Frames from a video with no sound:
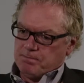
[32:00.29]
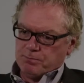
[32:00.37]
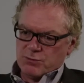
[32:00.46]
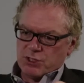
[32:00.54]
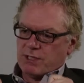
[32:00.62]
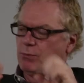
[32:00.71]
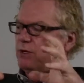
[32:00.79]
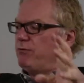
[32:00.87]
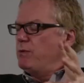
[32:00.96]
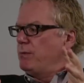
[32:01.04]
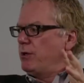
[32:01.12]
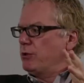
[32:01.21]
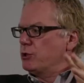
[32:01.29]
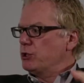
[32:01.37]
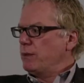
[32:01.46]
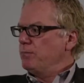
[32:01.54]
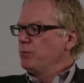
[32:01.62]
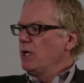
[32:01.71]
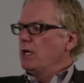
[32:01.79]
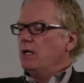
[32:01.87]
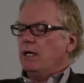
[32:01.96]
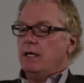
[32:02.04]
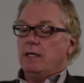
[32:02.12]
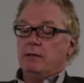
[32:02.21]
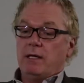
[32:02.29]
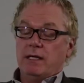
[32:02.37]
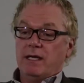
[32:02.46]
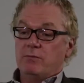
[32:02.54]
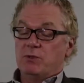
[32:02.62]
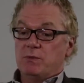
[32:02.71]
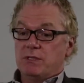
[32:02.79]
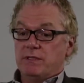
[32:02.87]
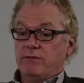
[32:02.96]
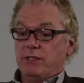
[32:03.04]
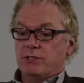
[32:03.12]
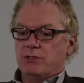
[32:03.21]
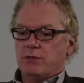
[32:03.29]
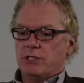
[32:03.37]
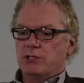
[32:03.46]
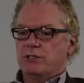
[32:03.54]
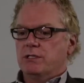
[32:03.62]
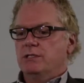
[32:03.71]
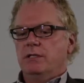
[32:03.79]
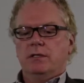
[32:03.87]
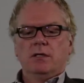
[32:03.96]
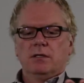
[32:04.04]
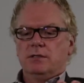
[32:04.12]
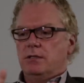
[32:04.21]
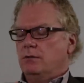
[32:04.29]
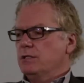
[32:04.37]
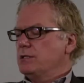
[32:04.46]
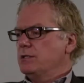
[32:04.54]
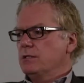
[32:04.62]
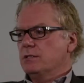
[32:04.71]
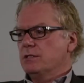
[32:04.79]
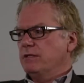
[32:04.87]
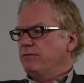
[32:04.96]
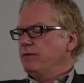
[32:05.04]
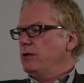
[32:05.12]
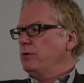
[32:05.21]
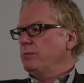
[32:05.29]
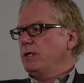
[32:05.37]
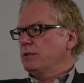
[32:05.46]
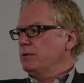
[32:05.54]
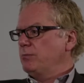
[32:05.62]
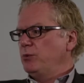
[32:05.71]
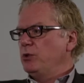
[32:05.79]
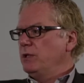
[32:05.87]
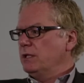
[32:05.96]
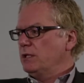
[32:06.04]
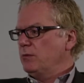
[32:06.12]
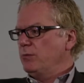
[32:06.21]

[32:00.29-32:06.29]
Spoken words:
separate from the mothership. And I gave them specific instructions. I said, don't listen to the CFO about your puny little